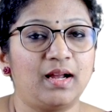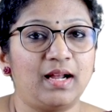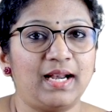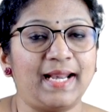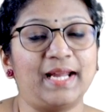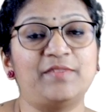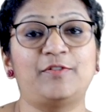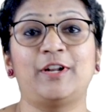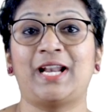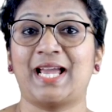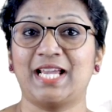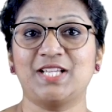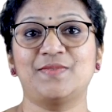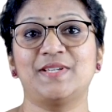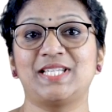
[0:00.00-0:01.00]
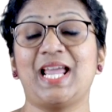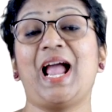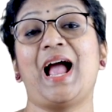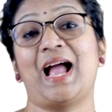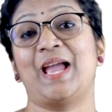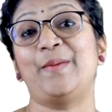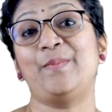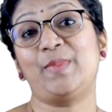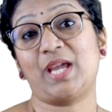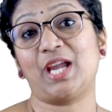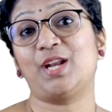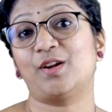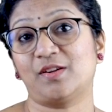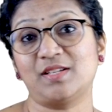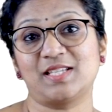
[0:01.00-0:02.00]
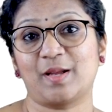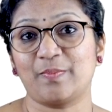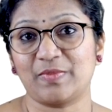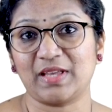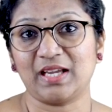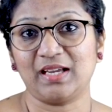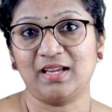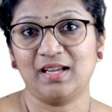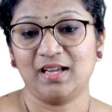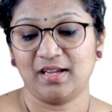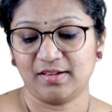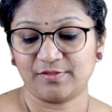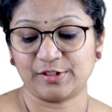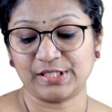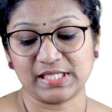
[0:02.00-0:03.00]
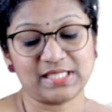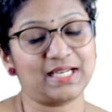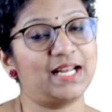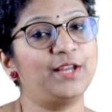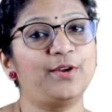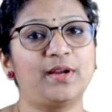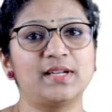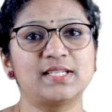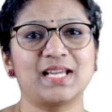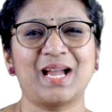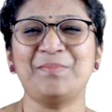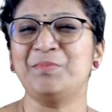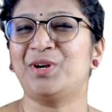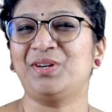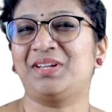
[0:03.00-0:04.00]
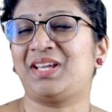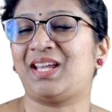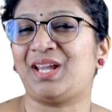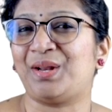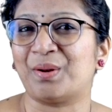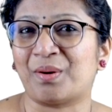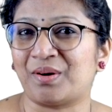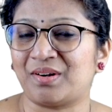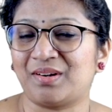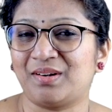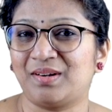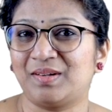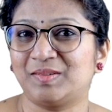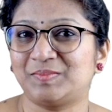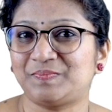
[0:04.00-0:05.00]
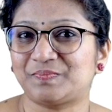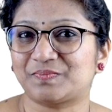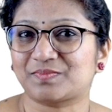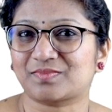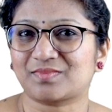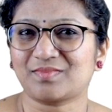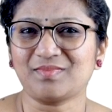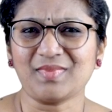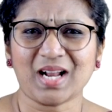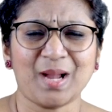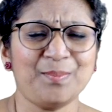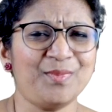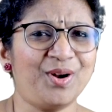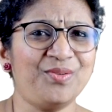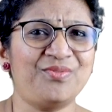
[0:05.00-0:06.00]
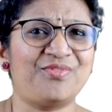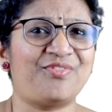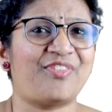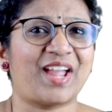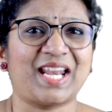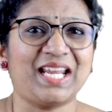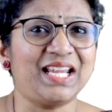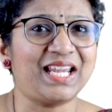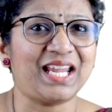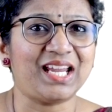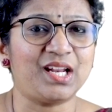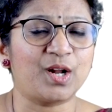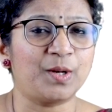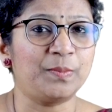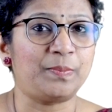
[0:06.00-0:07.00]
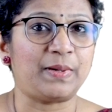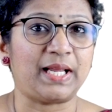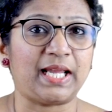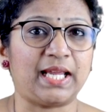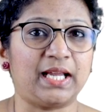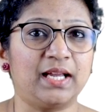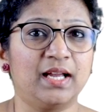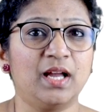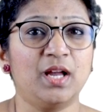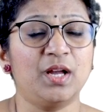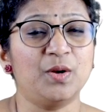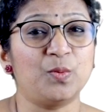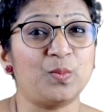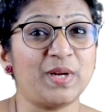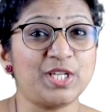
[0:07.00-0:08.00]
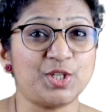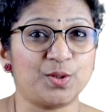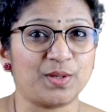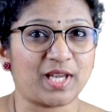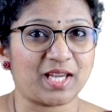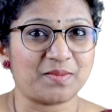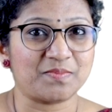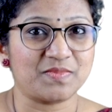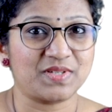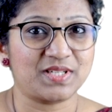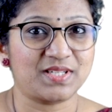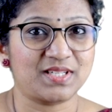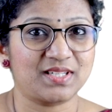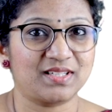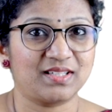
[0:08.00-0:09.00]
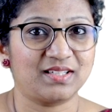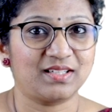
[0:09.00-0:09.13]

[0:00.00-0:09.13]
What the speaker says: Like for likes we say I'm keen on something. For dislike you can say I'm not keen on. I'm not very keen on playing video games.